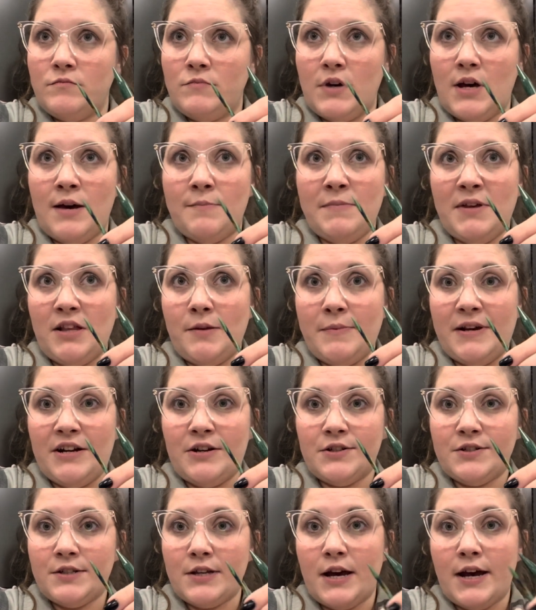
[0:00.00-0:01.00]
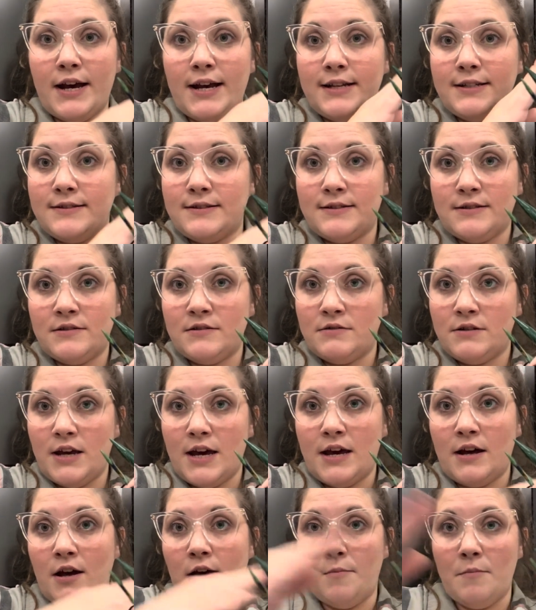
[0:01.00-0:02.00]
a millimeter size,
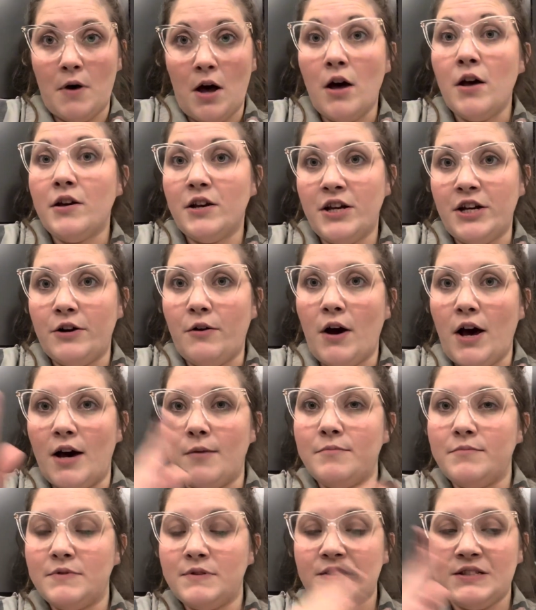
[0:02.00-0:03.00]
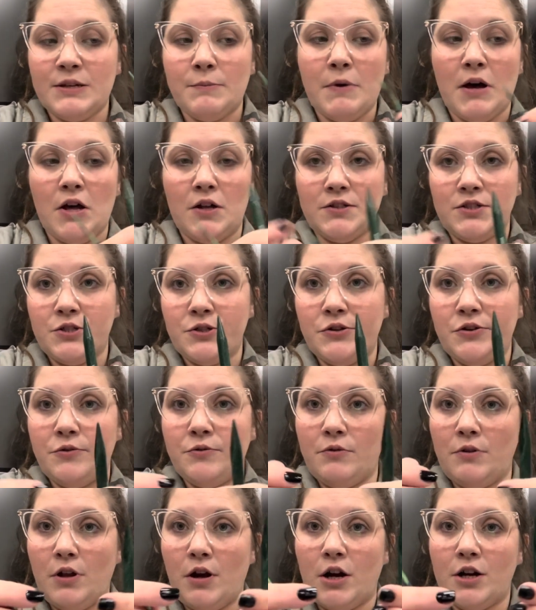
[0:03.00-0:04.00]
you know, up small
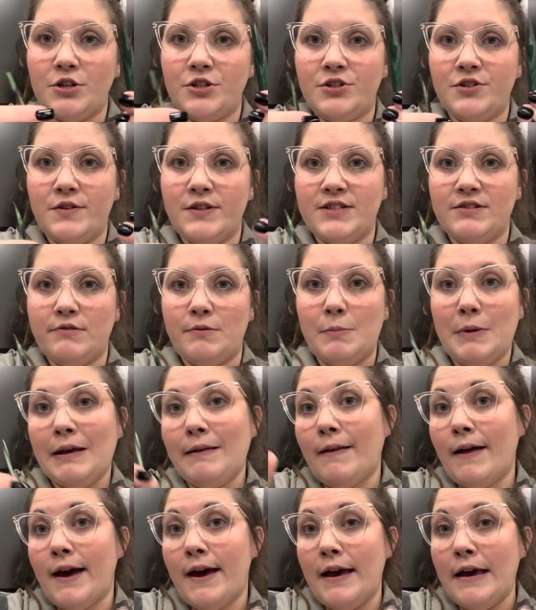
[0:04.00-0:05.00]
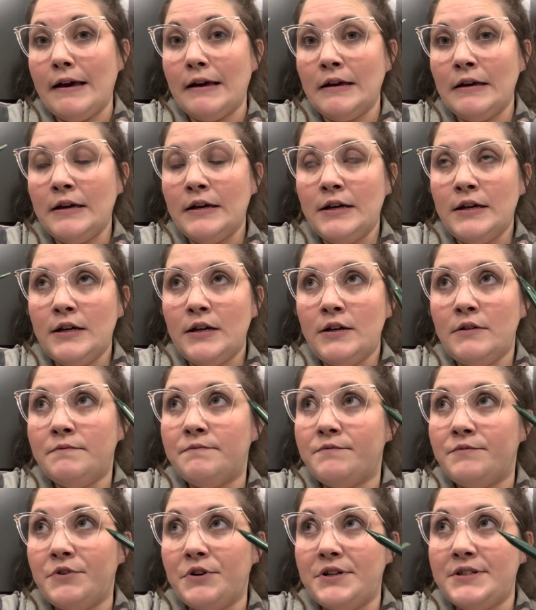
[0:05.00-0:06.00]
to large. So this would be like,
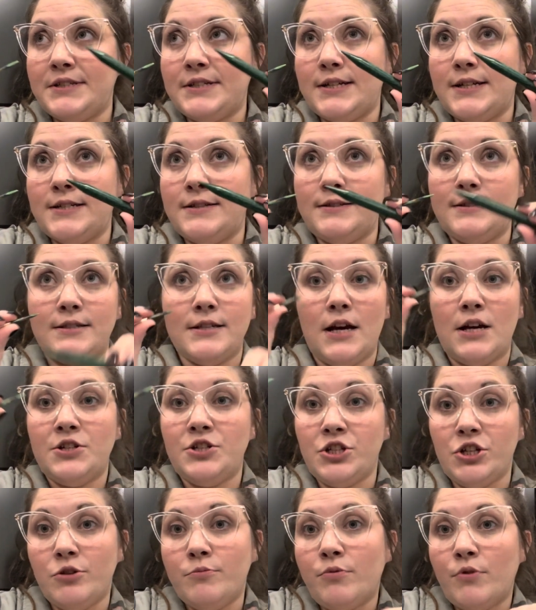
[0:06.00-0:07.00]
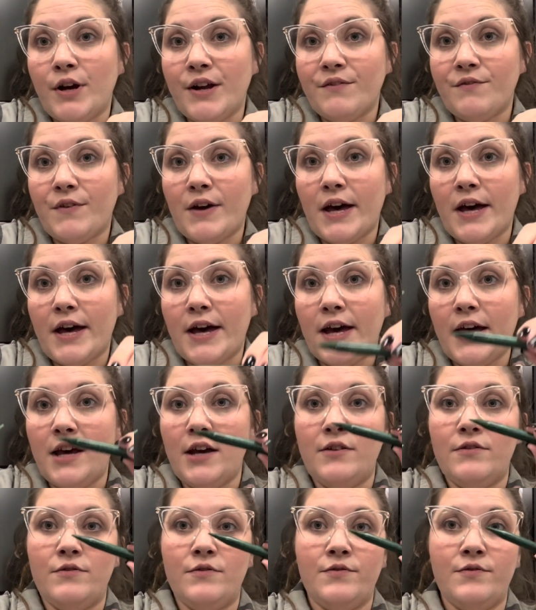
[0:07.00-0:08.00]
for instance, a
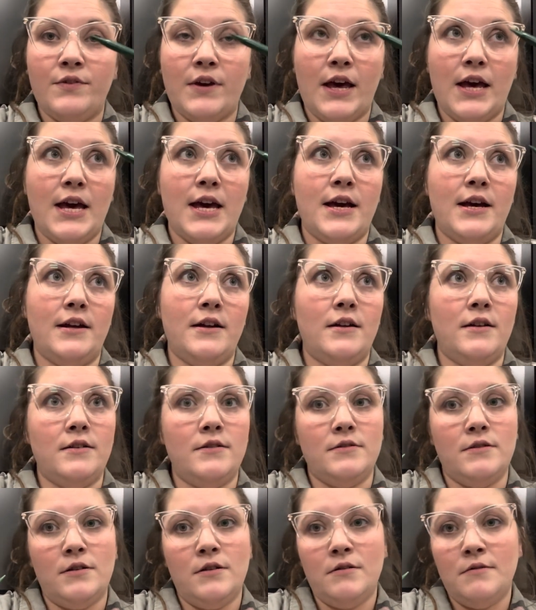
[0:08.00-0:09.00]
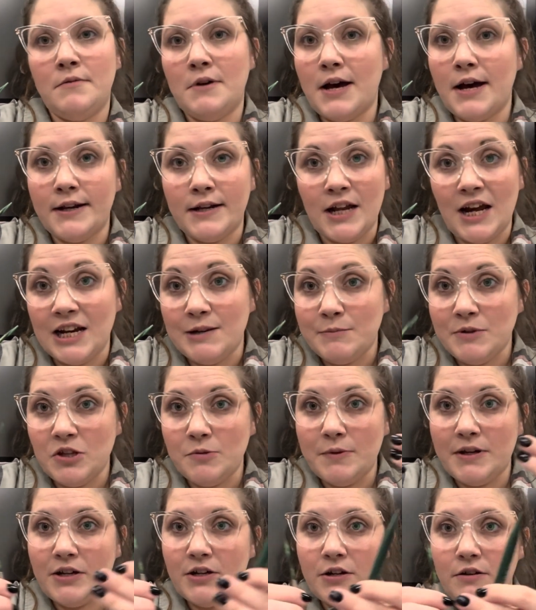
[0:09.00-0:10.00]
2.5 and a 9
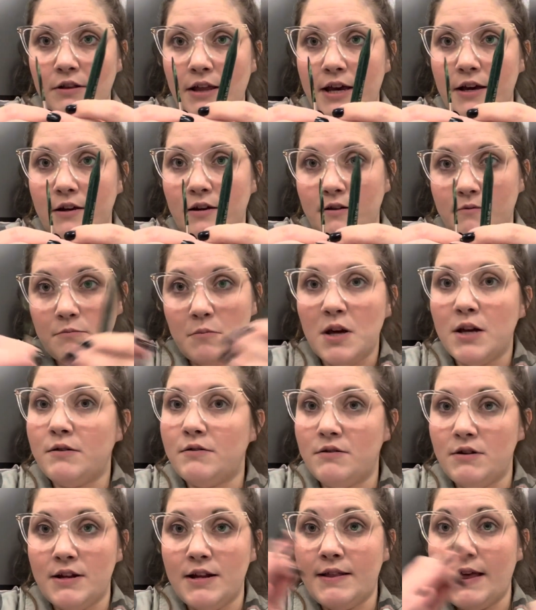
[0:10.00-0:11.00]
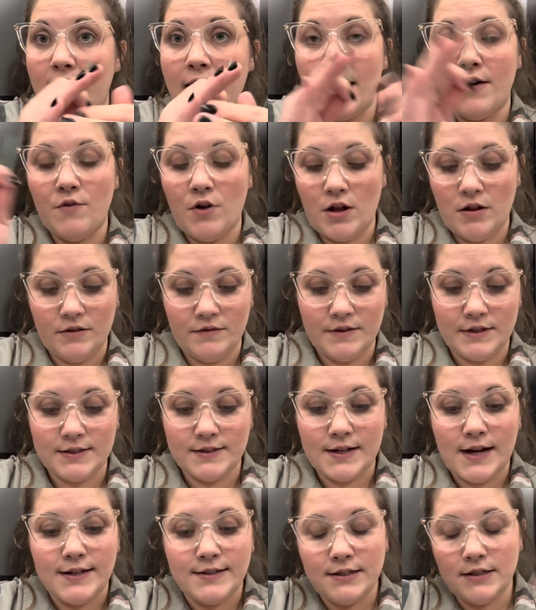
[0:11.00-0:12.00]
millimeter. Like they have all of the
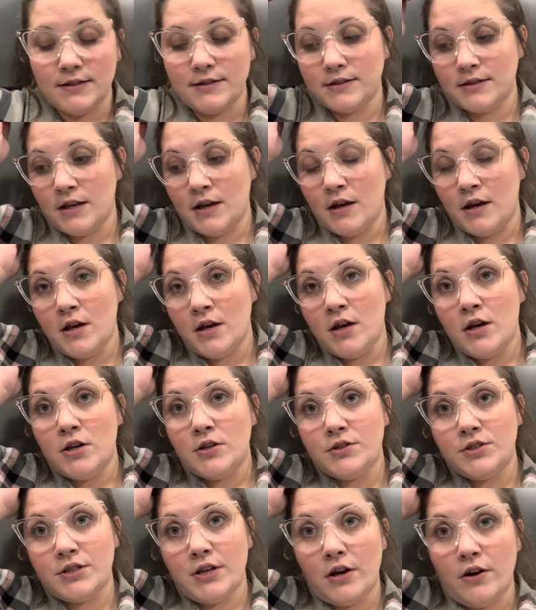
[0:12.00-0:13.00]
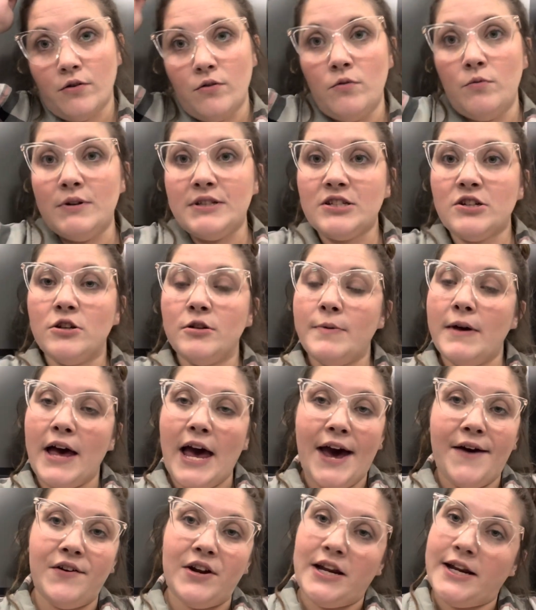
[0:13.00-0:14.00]
sizes. So what's cool about
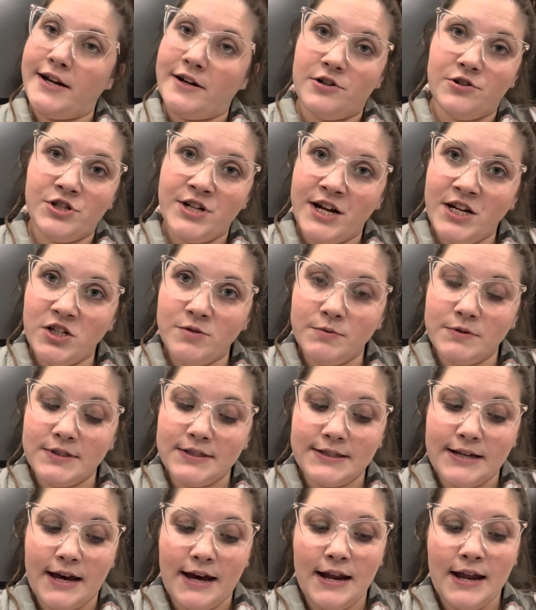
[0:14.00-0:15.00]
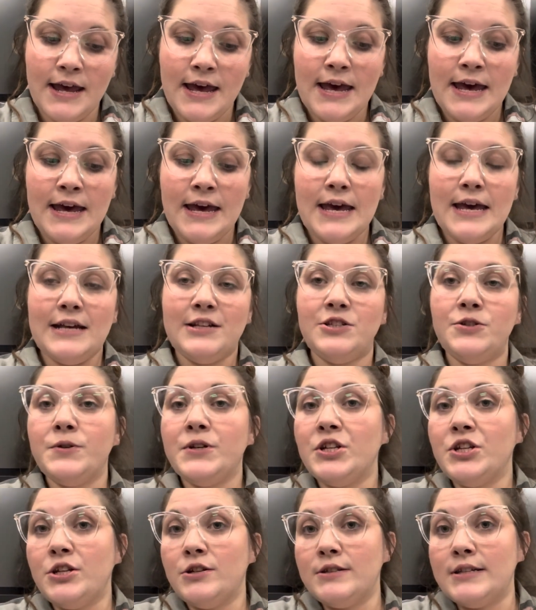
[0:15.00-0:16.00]
having an interchangeable set is you
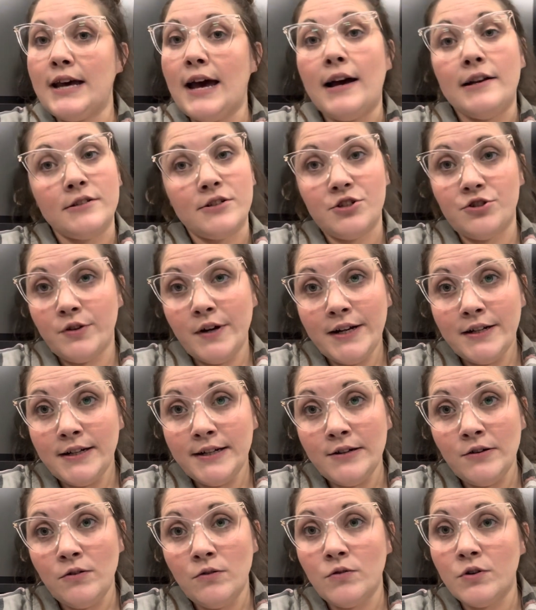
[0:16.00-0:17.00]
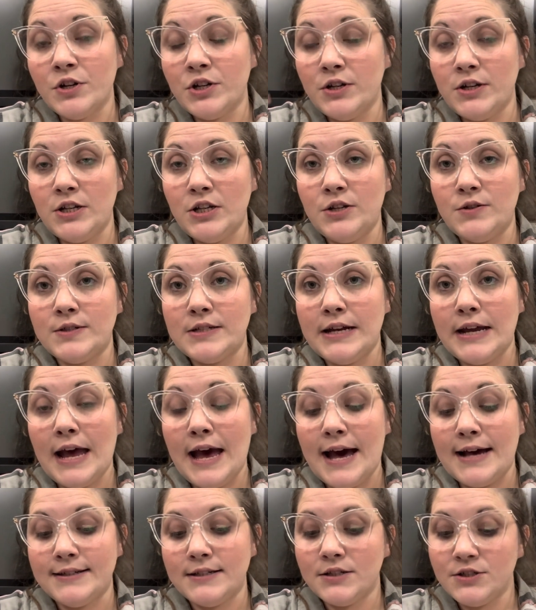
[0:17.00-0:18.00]
can use it as a straight needle or you can use it
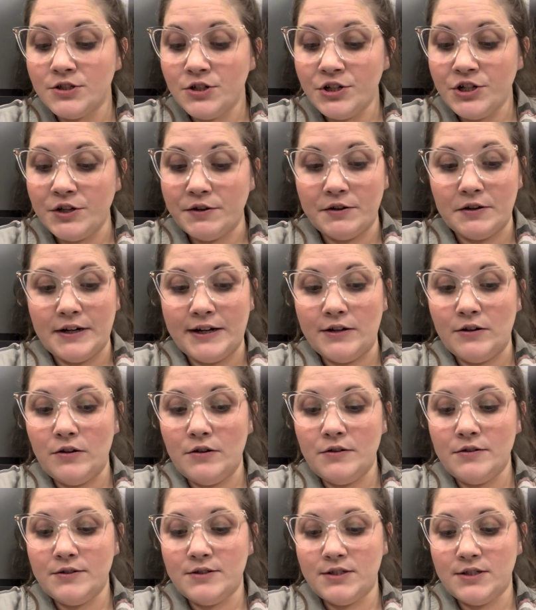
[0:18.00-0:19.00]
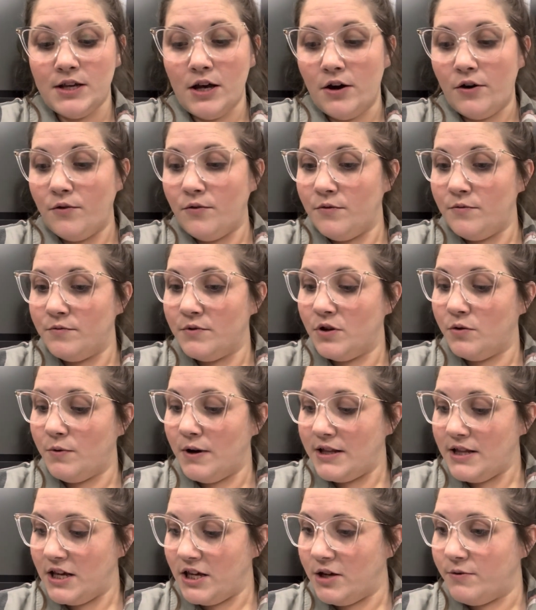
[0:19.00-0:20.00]
as a circular needle. So the way
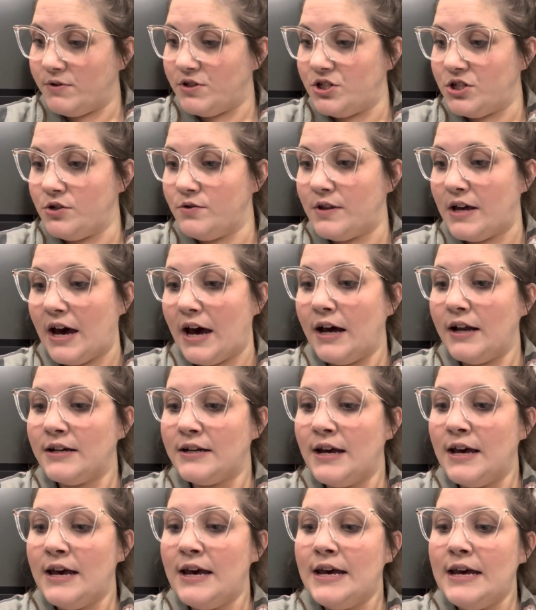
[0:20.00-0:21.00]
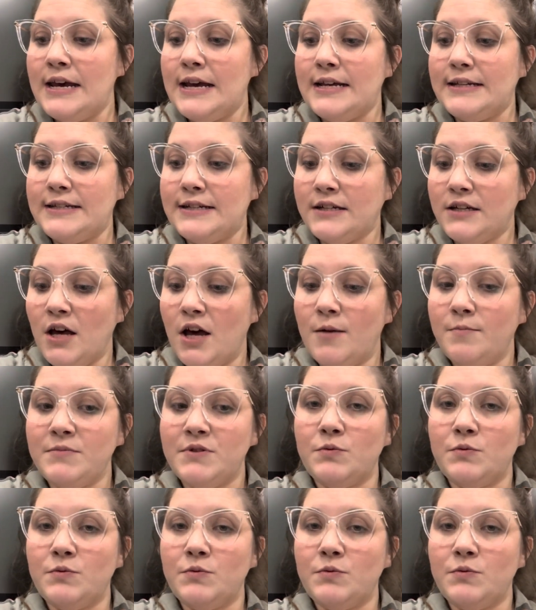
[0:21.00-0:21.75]
that you would do that is it comes